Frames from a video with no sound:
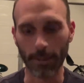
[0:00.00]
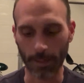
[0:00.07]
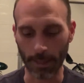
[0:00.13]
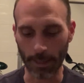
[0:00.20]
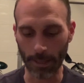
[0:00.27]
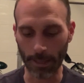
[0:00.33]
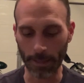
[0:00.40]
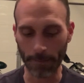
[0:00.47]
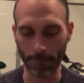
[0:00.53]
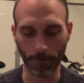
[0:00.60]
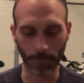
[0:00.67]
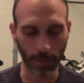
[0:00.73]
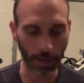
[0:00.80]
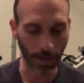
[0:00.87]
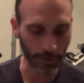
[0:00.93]

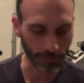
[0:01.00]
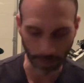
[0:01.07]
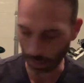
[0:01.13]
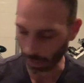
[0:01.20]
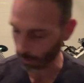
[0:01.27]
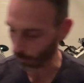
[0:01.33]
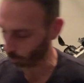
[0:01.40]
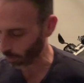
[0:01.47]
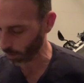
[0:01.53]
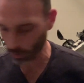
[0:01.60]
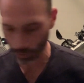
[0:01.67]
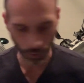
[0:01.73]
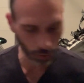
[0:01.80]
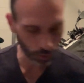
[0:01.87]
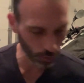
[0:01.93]
And I've got 1,
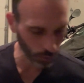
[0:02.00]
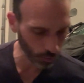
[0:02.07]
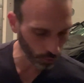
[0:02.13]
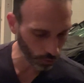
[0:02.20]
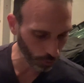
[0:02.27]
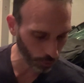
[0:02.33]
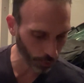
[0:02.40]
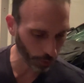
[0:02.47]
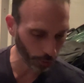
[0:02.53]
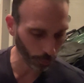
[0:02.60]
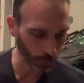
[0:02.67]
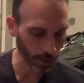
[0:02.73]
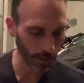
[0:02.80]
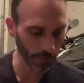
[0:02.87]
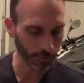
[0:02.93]
2,
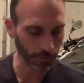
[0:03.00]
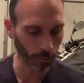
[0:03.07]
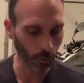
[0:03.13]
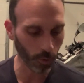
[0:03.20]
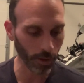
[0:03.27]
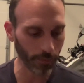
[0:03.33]
3, 4.